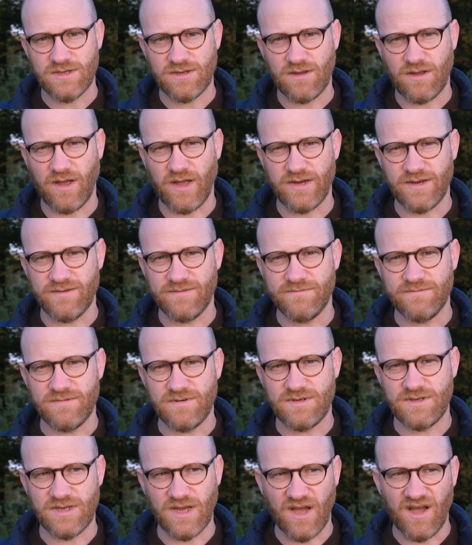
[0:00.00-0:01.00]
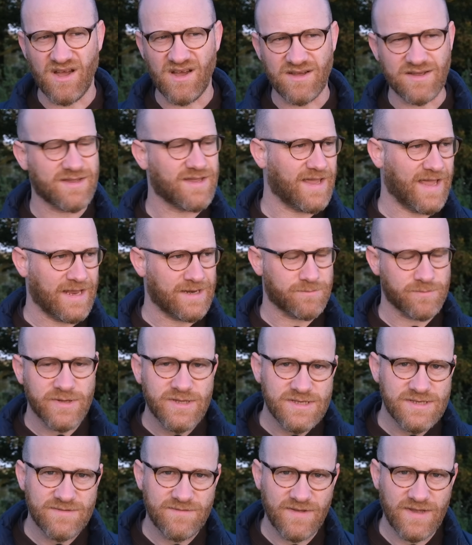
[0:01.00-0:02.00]
kind of dark
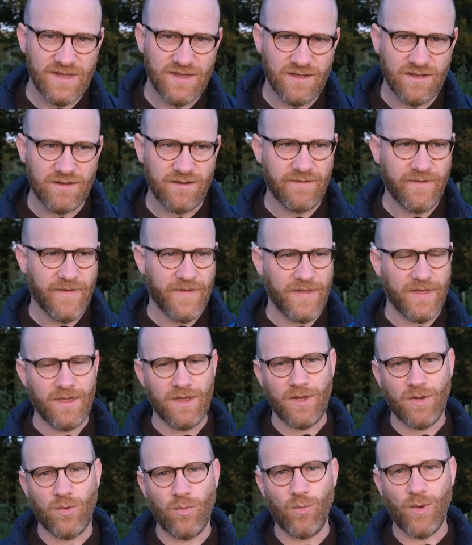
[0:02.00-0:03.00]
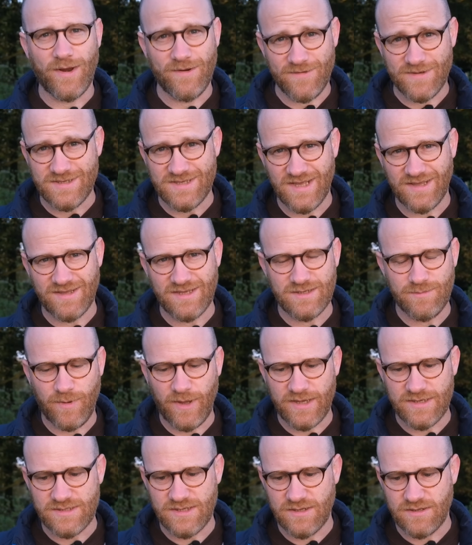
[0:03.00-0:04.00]
atmosphere when visiting these
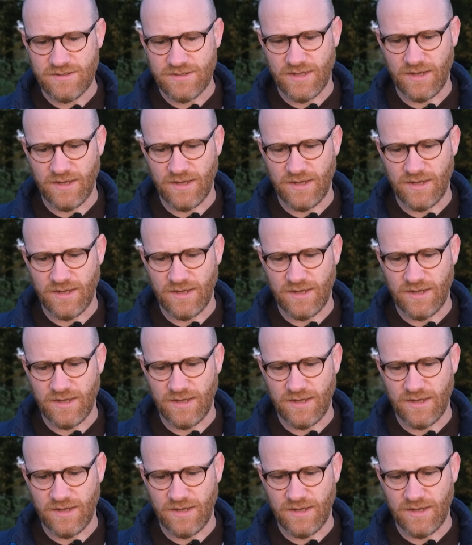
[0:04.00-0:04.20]
places.